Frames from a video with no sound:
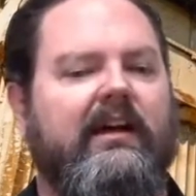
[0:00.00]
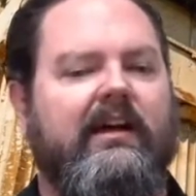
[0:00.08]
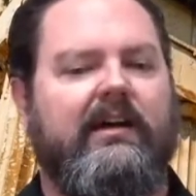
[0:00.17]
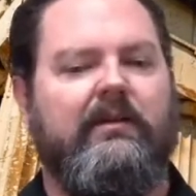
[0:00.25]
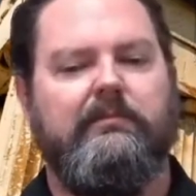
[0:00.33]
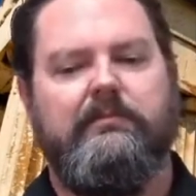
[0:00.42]

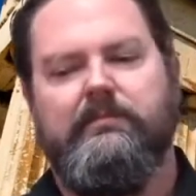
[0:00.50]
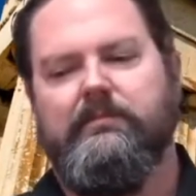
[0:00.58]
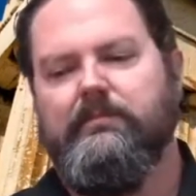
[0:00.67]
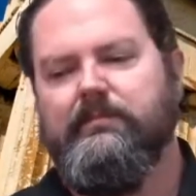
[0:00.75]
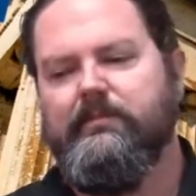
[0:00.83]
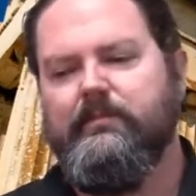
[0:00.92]
Um,
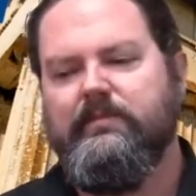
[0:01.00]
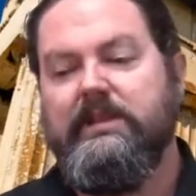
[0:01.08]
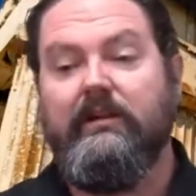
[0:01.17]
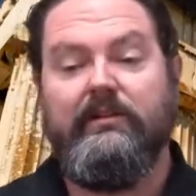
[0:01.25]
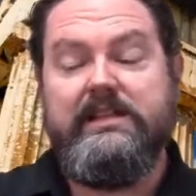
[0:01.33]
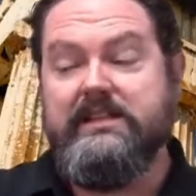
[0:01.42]

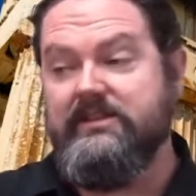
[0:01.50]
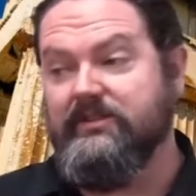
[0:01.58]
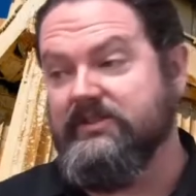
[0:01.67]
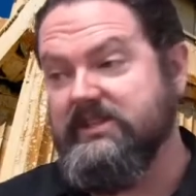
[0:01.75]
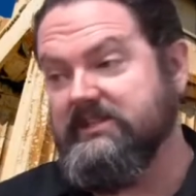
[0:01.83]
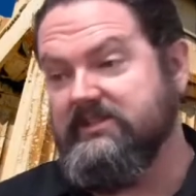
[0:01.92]
you know, and, you
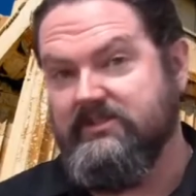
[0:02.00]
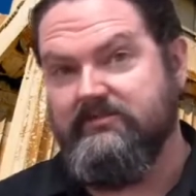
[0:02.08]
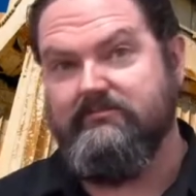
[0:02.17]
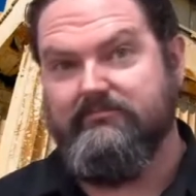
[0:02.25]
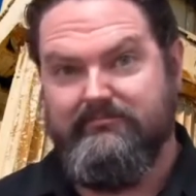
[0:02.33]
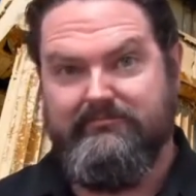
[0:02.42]
know,
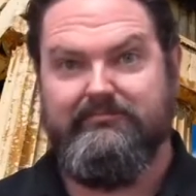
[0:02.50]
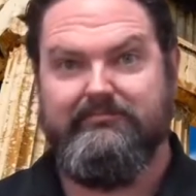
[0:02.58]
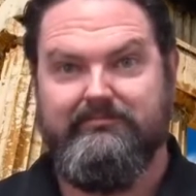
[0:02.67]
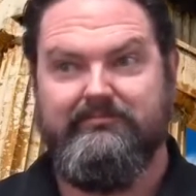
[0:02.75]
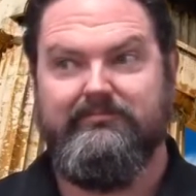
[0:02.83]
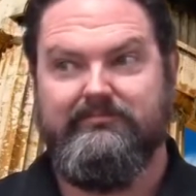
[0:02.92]
since
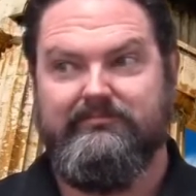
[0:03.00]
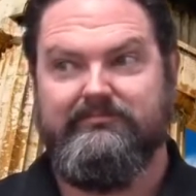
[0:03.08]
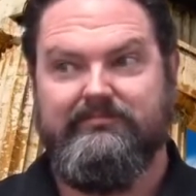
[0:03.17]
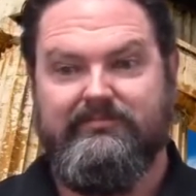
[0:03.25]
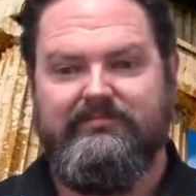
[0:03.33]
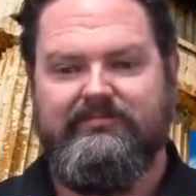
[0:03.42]

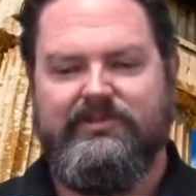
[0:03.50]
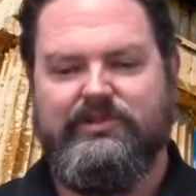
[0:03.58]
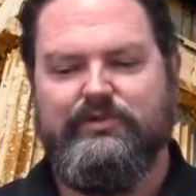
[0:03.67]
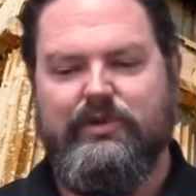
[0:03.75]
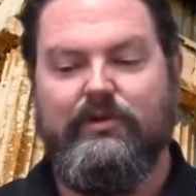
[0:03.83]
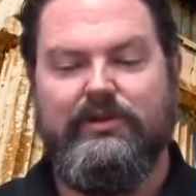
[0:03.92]

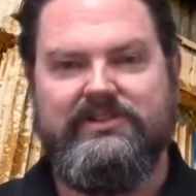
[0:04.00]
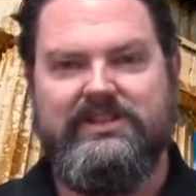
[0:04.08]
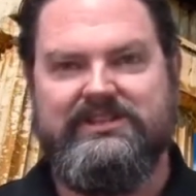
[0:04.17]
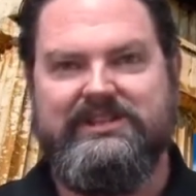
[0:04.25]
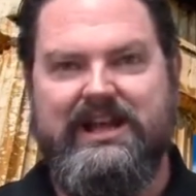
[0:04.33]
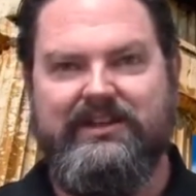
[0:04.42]
Kronos
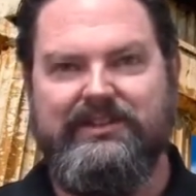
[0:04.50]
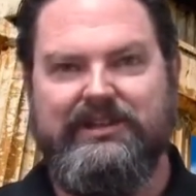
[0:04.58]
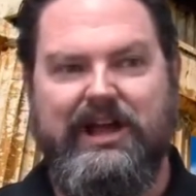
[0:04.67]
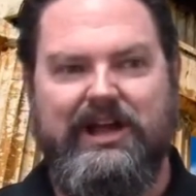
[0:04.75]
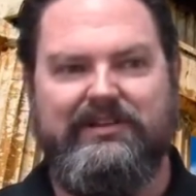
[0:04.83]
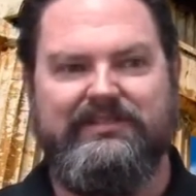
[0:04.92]
is now the
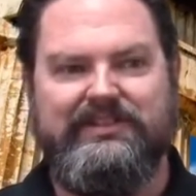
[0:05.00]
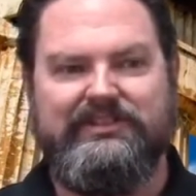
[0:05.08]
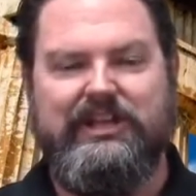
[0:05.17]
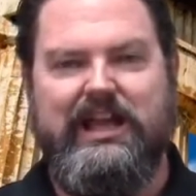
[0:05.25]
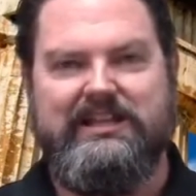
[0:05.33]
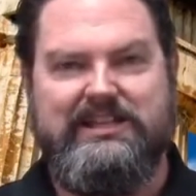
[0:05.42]
god of the
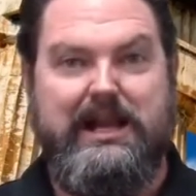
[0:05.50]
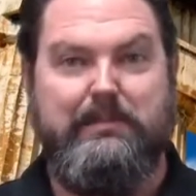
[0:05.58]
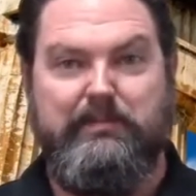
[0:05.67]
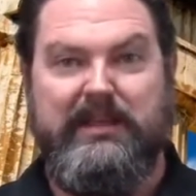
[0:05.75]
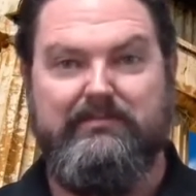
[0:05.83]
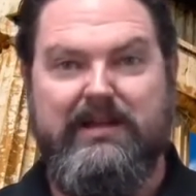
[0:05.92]
sky, he's got
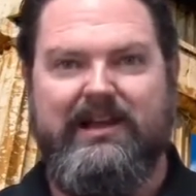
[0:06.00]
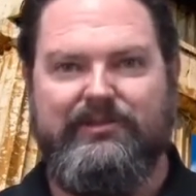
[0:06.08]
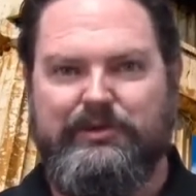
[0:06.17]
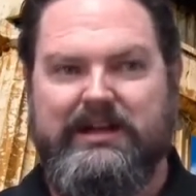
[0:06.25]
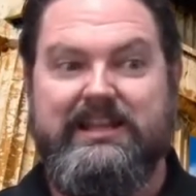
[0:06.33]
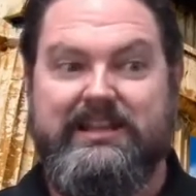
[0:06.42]
a big
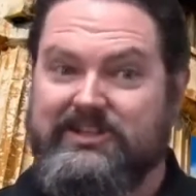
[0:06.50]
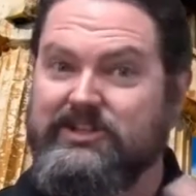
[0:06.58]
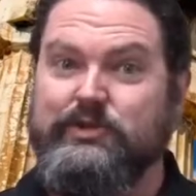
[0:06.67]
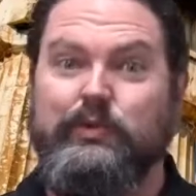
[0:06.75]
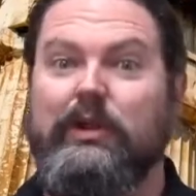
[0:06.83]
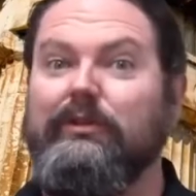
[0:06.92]
mouth, right? He can
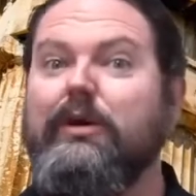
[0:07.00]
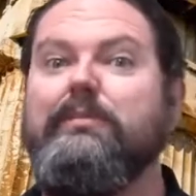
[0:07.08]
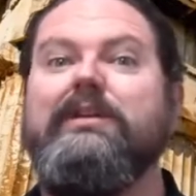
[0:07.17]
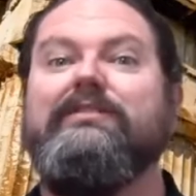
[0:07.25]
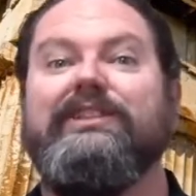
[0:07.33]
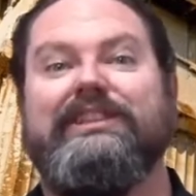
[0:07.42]
swallow
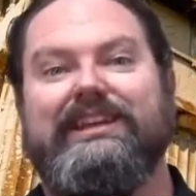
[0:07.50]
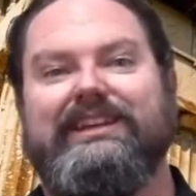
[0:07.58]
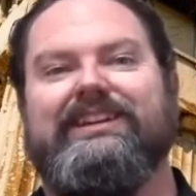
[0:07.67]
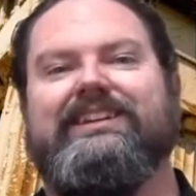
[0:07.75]
up everything.